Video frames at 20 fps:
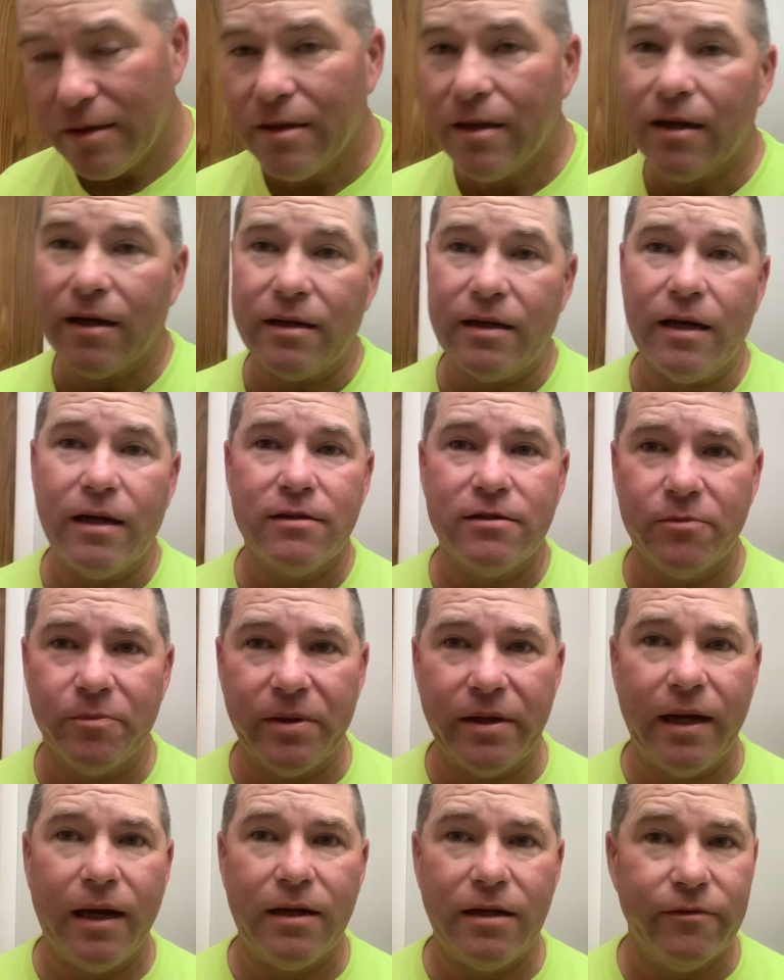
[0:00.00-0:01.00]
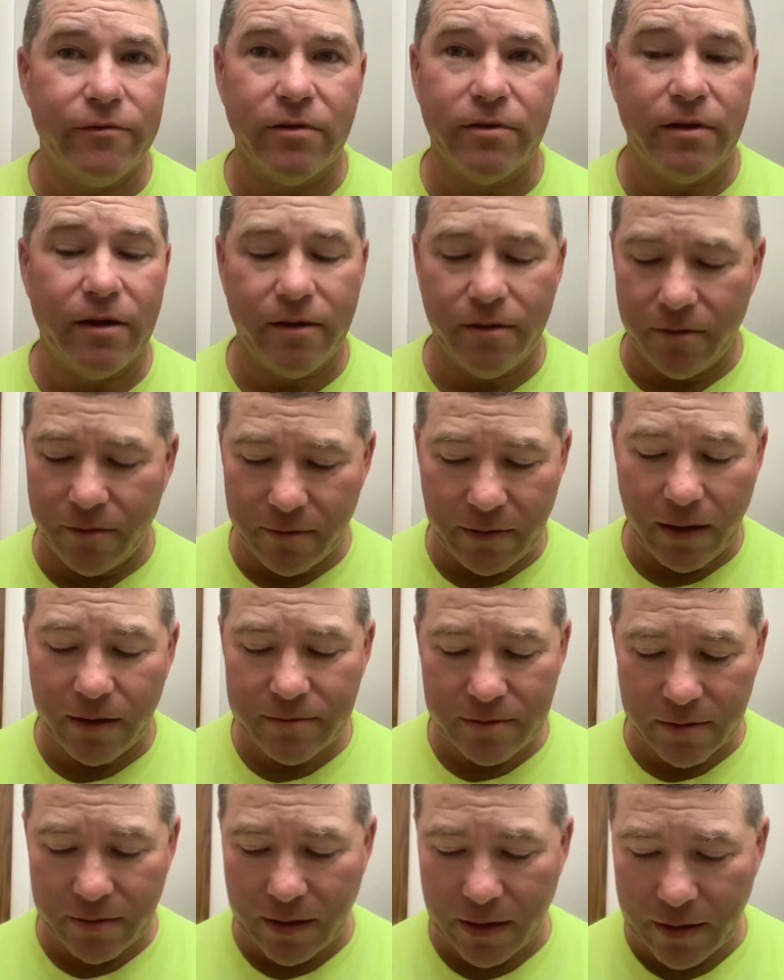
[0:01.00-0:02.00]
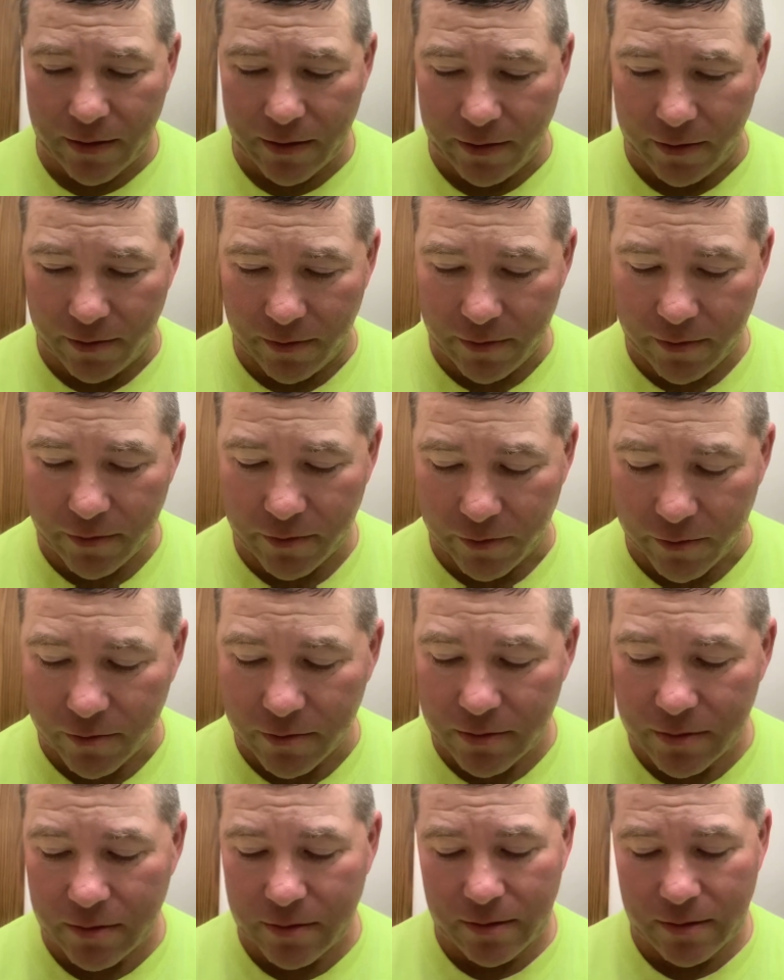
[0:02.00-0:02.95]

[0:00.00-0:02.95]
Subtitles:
I had spaghetti for dinner. That's Italian too.